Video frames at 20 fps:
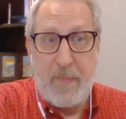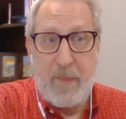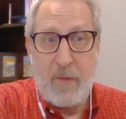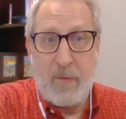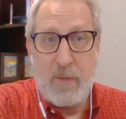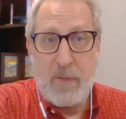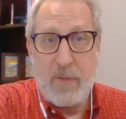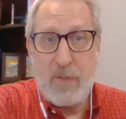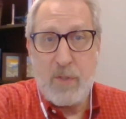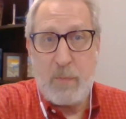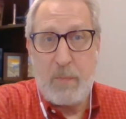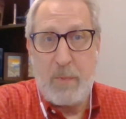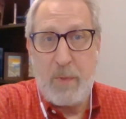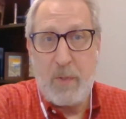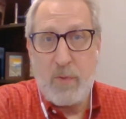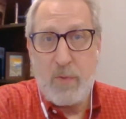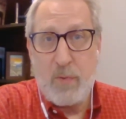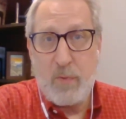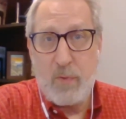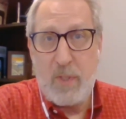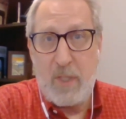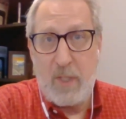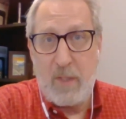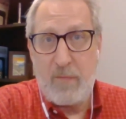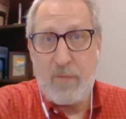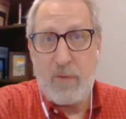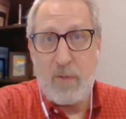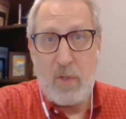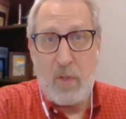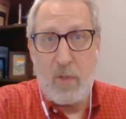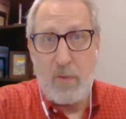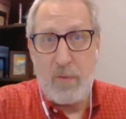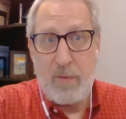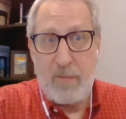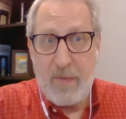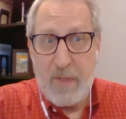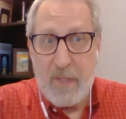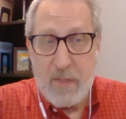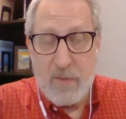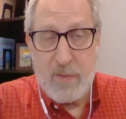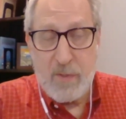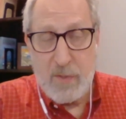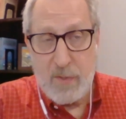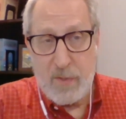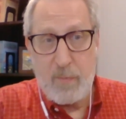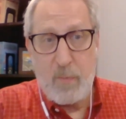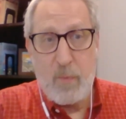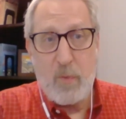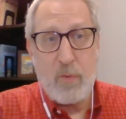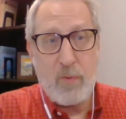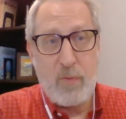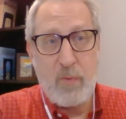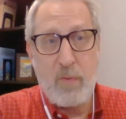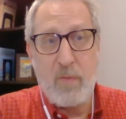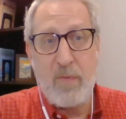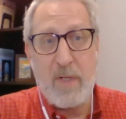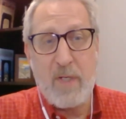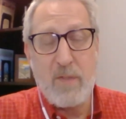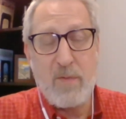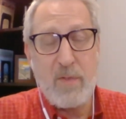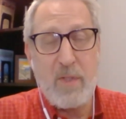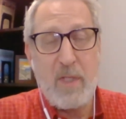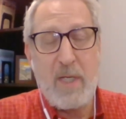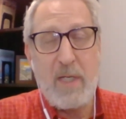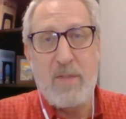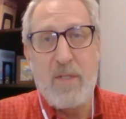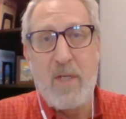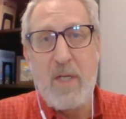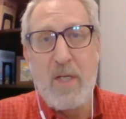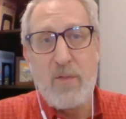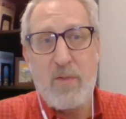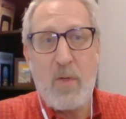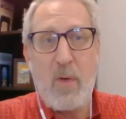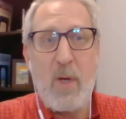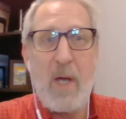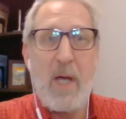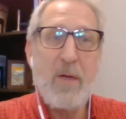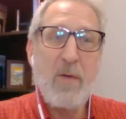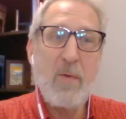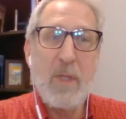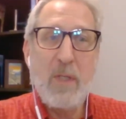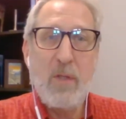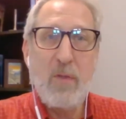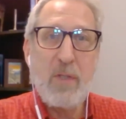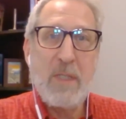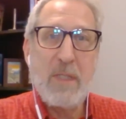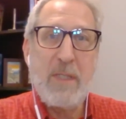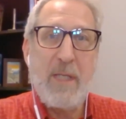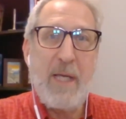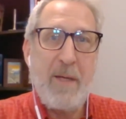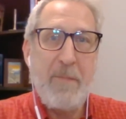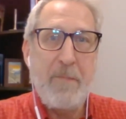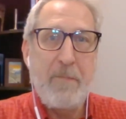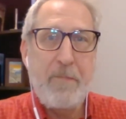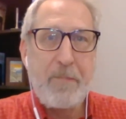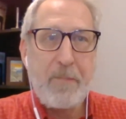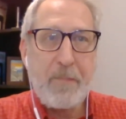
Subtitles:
There is a spiritual gift called evangelism or to evangelize. So how do I look at that?